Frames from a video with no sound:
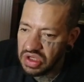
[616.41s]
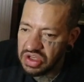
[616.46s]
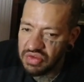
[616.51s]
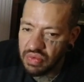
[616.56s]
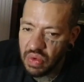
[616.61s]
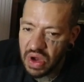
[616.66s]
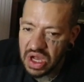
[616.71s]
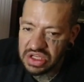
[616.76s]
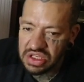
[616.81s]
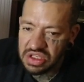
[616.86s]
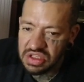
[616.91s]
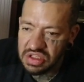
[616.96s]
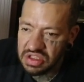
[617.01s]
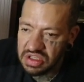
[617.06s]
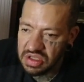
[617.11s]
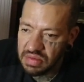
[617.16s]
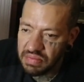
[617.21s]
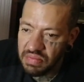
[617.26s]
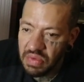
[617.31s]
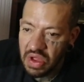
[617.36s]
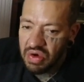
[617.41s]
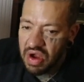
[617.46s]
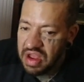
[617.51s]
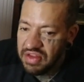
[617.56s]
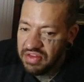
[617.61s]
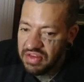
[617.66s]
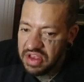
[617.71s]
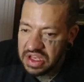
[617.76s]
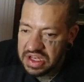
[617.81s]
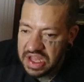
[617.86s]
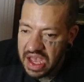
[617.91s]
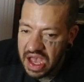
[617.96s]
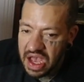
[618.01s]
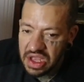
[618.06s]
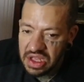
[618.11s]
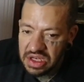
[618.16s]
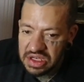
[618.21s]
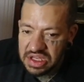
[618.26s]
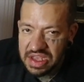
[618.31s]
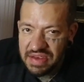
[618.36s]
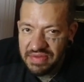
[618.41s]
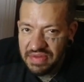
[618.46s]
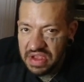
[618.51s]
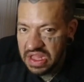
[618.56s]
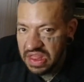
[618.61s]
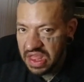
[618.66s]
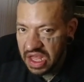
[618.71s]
just watching some crazy Italian TV